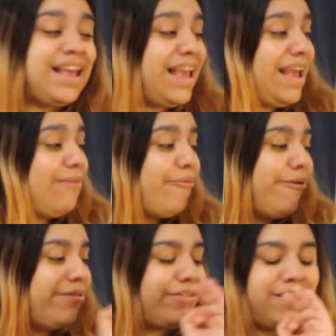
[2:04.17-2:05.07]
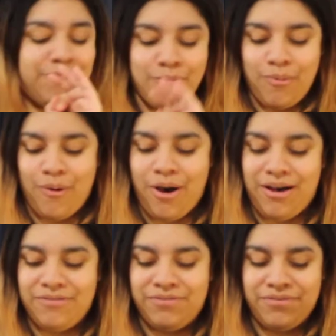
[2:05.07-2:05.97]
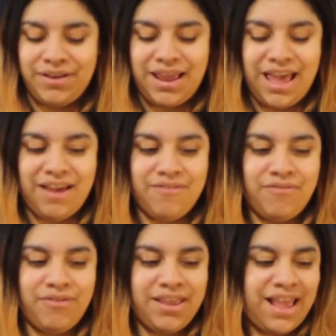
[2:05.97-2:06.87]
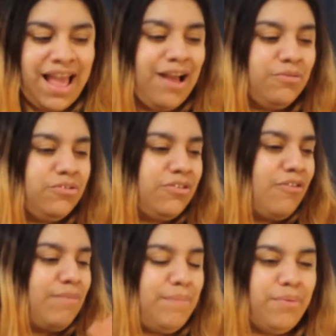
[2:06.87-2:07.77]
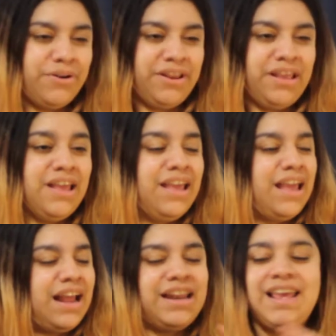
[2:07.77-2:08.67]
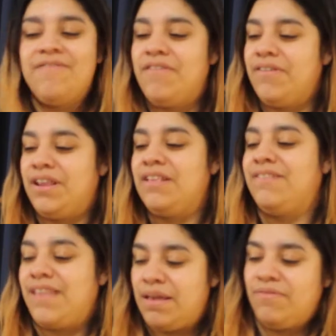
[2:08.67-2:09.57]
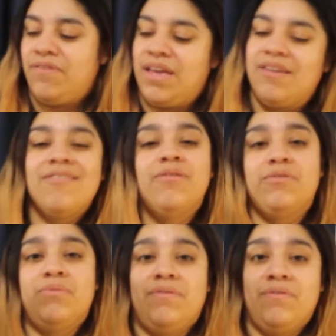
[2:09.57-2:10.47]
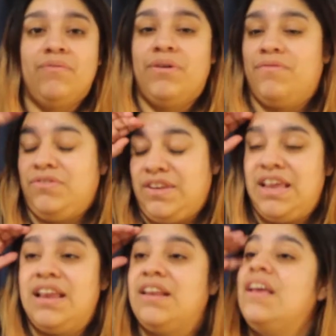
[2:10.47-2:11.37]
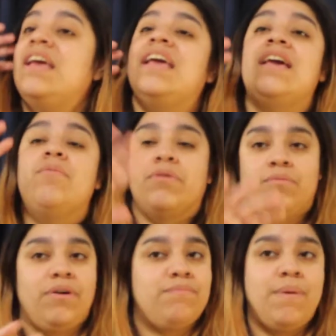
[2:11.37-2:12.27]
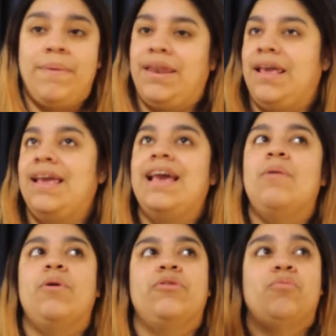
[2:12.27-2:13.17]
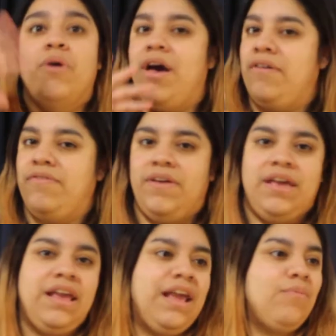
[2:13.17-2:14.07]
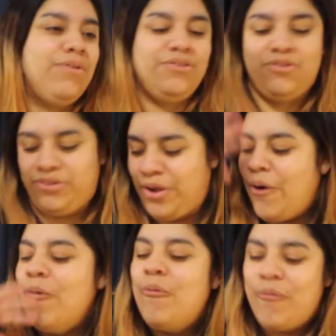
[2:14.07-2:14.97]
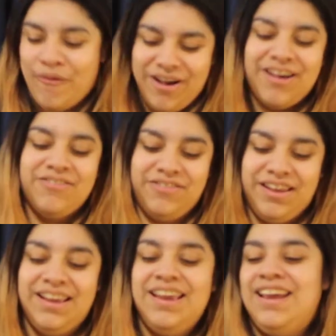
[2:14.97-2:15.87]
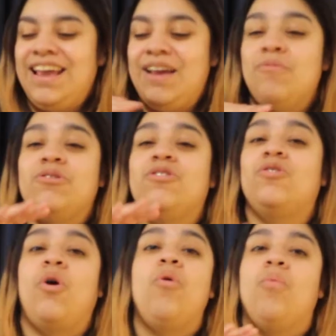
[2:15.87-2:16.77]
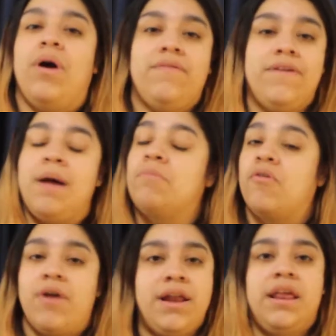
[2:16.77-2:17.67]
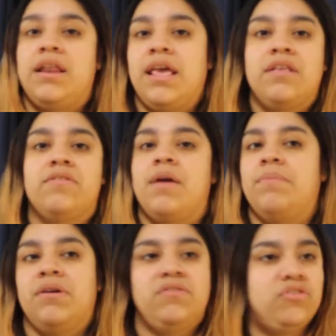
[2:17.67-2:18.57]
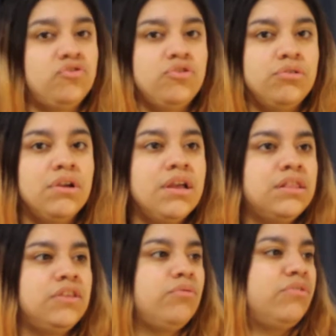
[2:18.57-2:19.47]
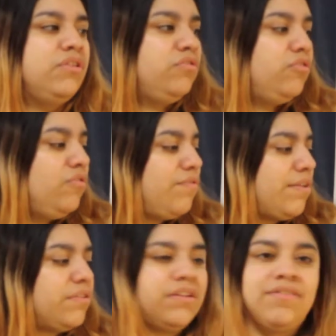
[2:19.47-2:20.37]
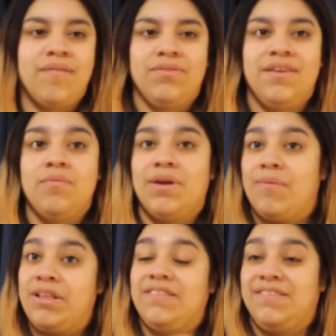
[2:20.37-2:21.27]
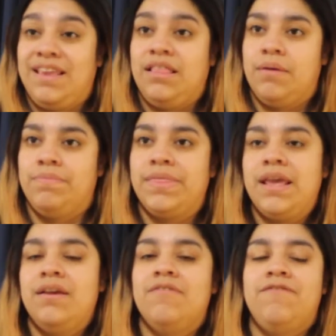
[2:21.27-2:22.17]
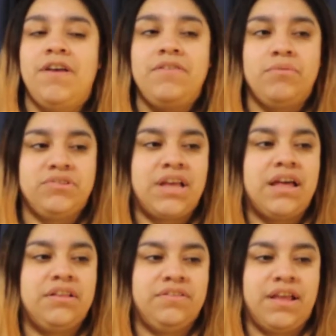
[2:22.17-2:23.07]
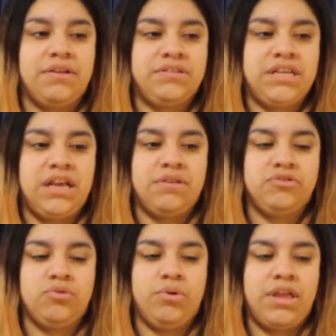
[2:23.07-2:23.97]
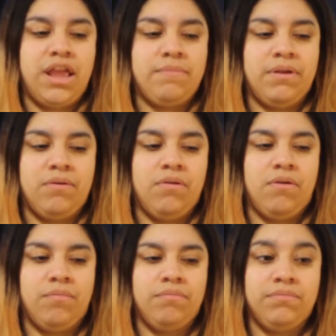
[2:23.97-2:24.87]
It was worth every ounce of my body and even the same thing was with with dean it was worth my money it was worth it it was so worth it it was so worth it i'm crying in the inside because it's true this was in 2017 when i went to see them first it was uh, anxiety i saw him on